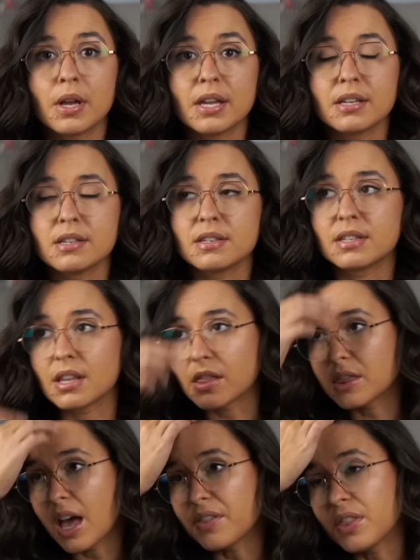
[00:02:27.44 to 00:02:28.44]
is
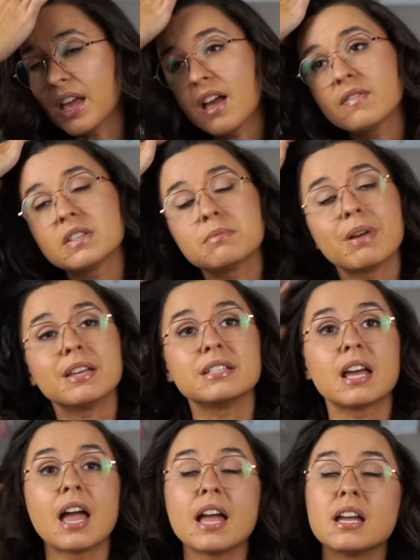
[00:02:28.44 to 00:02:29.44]
that they have spent
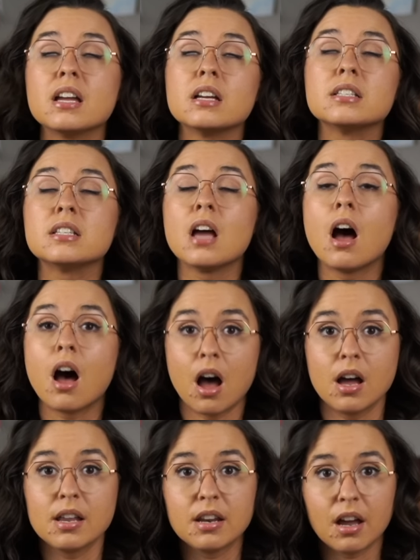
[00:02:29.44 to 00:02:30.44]
a
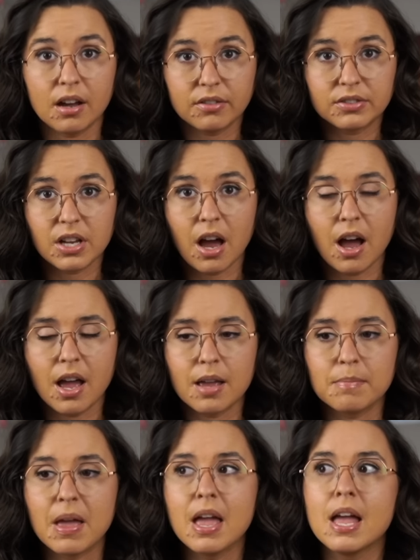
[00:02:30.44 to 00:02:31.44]
ton of
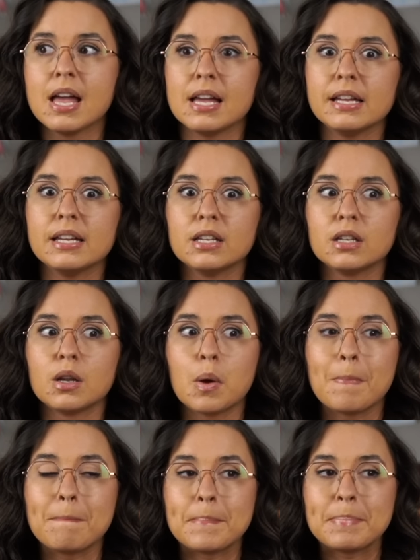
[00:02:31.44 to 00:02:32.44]
time in
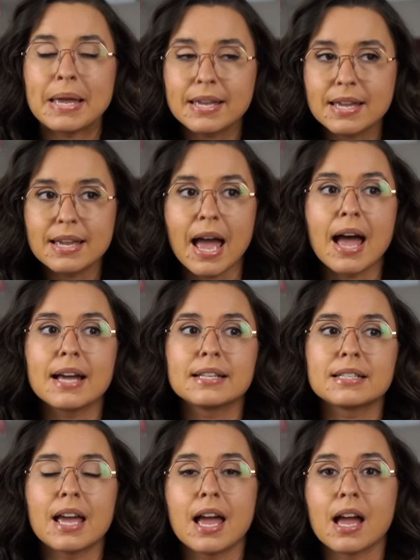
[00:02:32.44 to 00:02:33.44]
picking
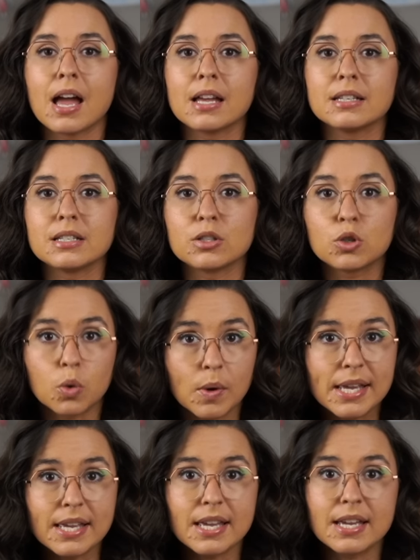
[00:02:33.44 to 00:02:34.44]
at and
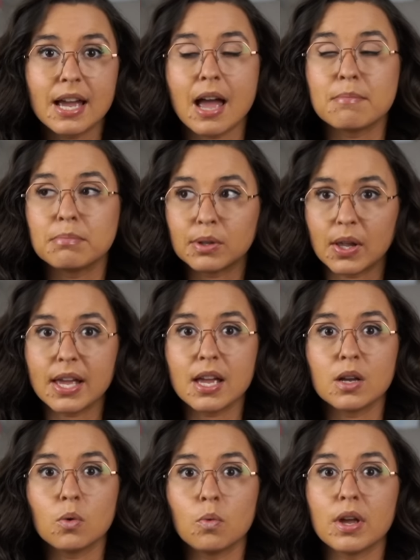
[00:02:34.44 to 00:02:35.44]
tweaking and
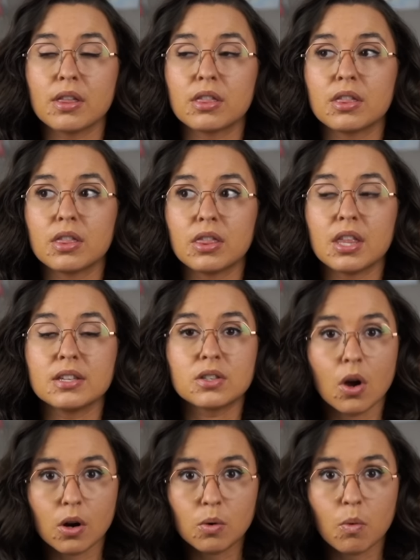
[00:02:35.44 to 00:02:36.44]
playing with this
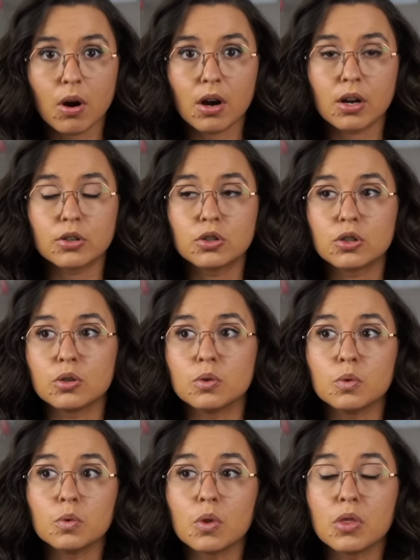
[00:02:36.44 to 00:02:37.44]
artwork
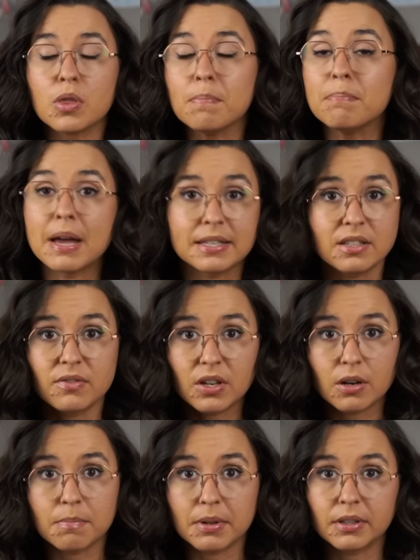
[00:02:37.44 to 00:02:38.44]
to the best of
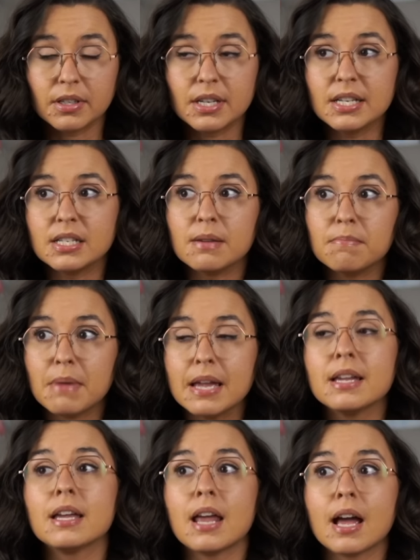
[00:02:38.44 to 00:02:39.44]
their ability to
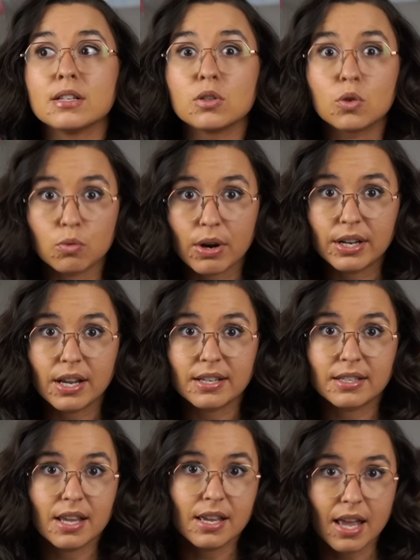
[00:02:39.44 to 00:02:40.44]
make it as great
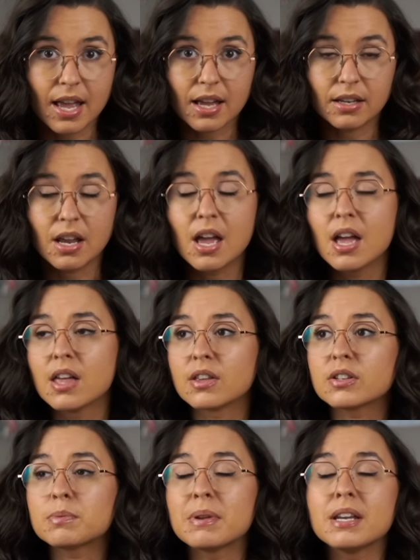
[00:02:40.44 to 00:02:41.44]
as they can.
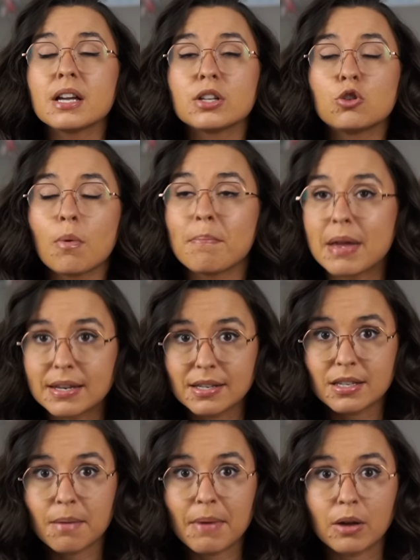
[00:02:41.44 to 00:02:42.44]
They're spending a
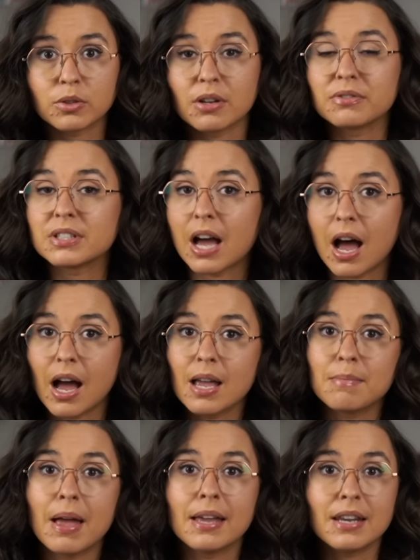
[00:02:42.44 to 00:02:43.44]
tremendous amount of
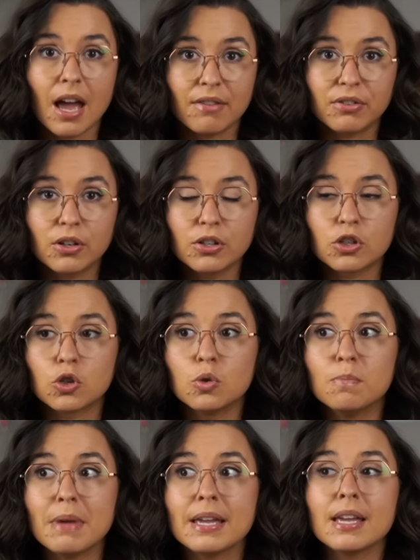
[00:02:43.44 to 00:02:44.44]
time and effort to
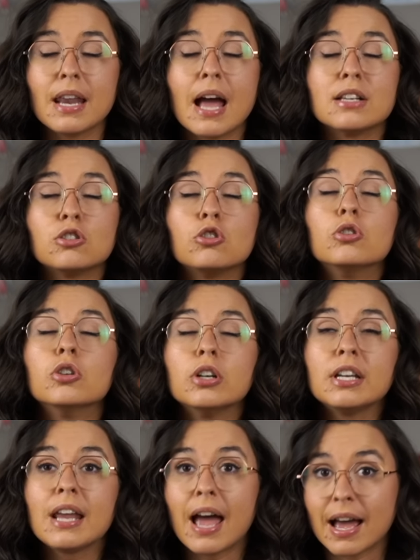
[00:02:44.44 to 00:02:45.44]
make it as
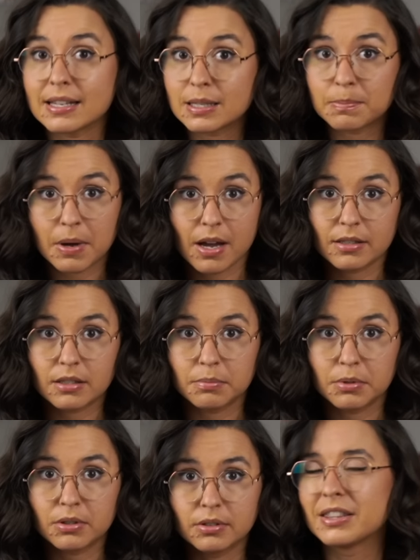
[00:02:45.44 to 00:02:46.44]
good as
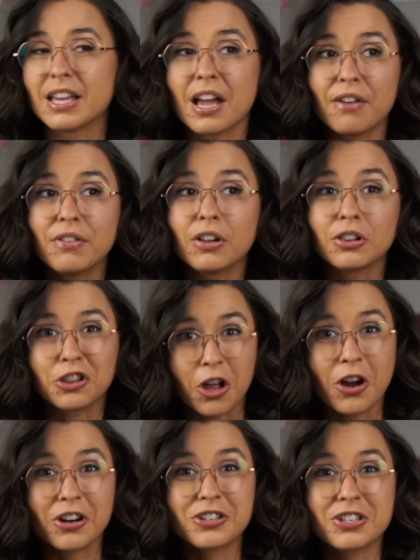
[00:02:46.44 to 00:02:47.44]
possible. They have a
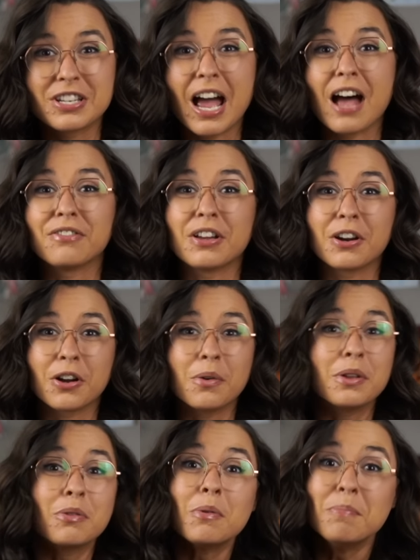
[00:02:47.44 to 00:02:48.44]
large staff and are
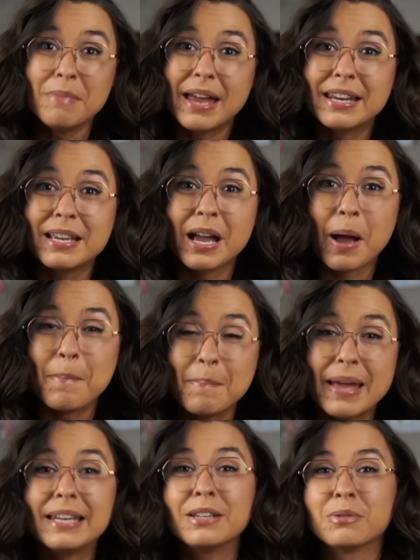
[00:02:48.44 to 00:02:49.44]
going through many,
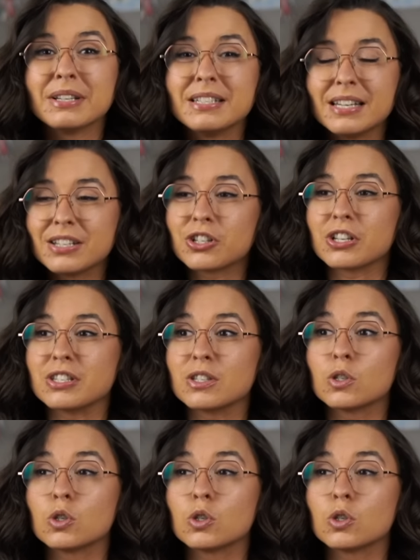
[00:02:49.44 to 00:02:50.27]
many renditions